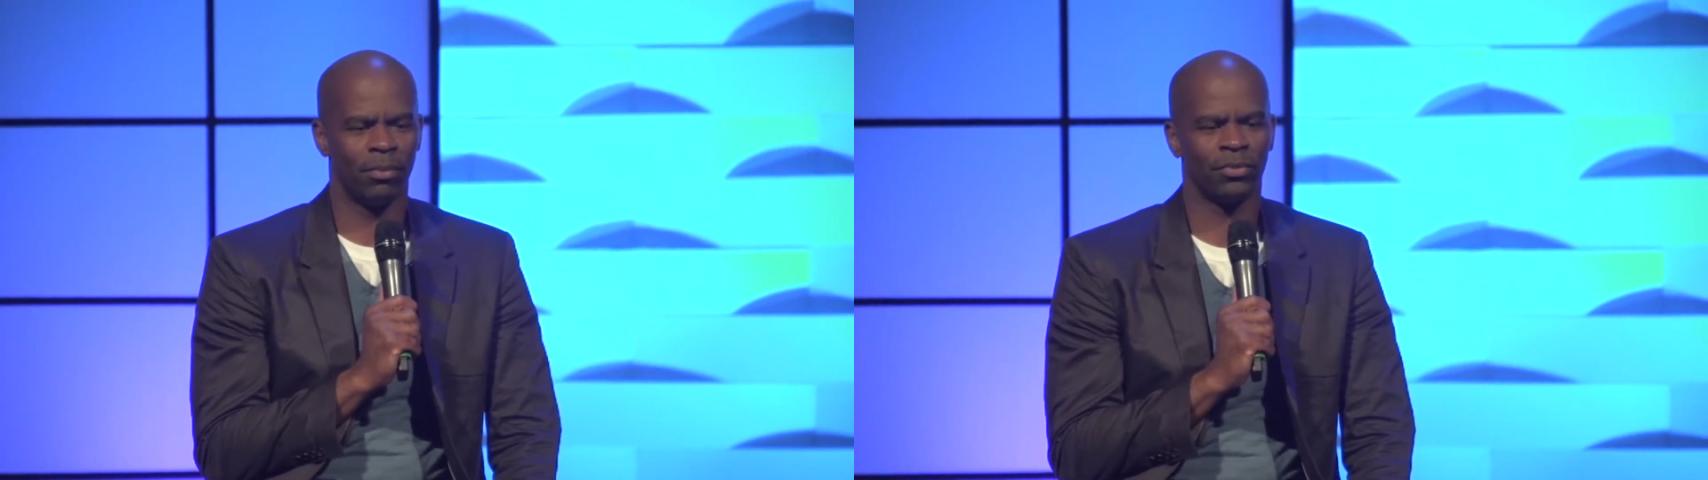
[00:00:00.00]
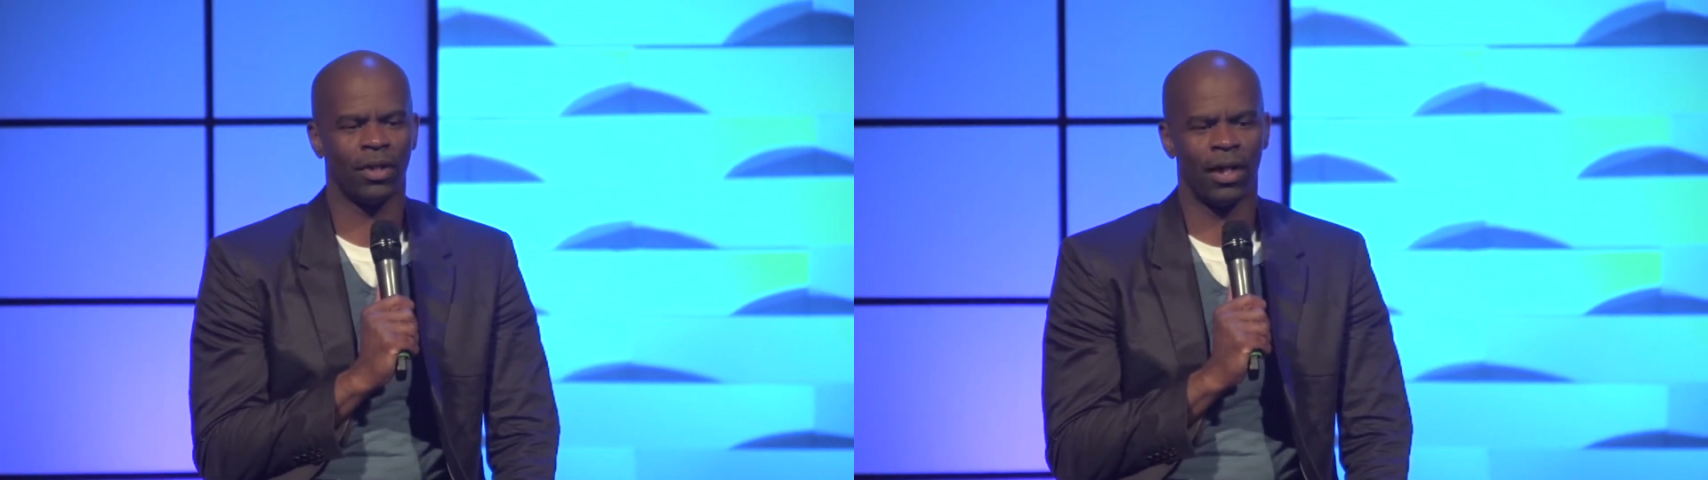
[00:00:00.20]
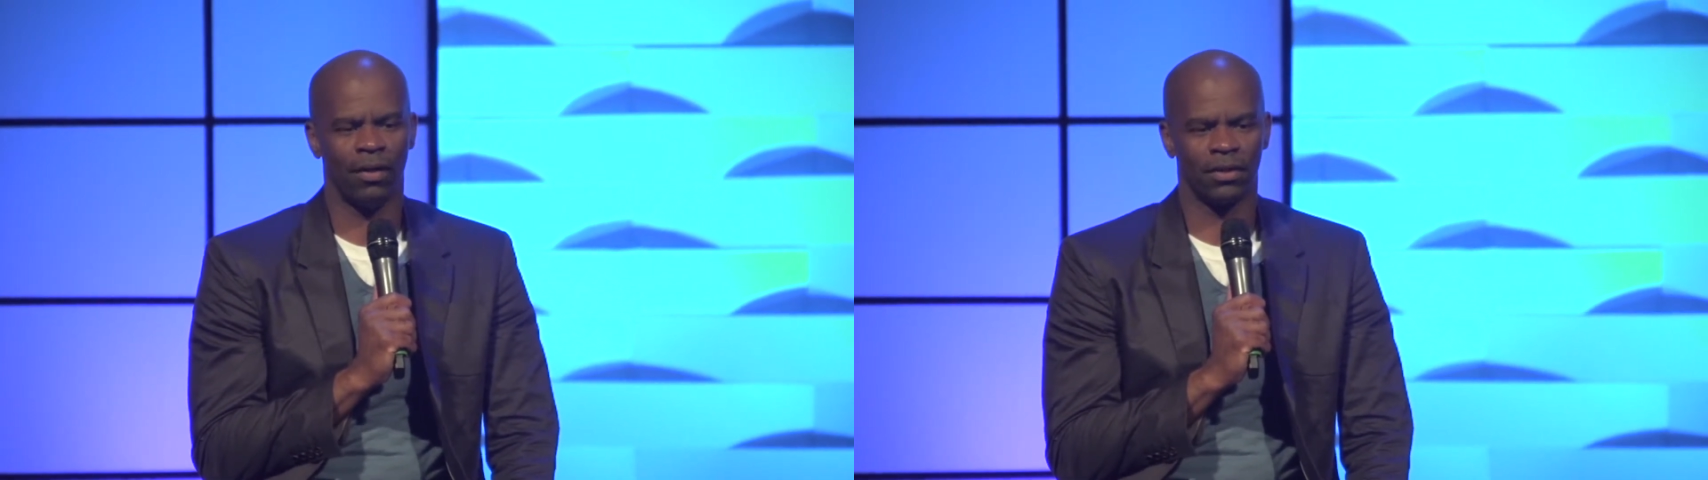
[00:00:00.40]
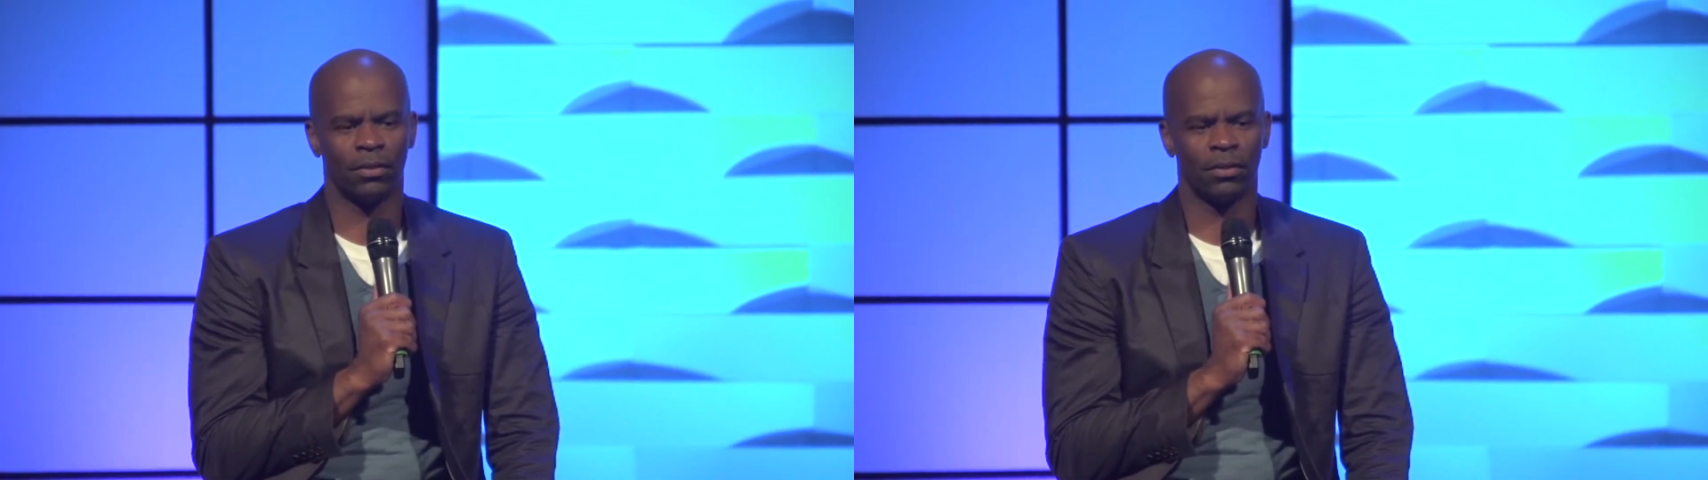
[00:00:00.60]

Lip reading: people's lives.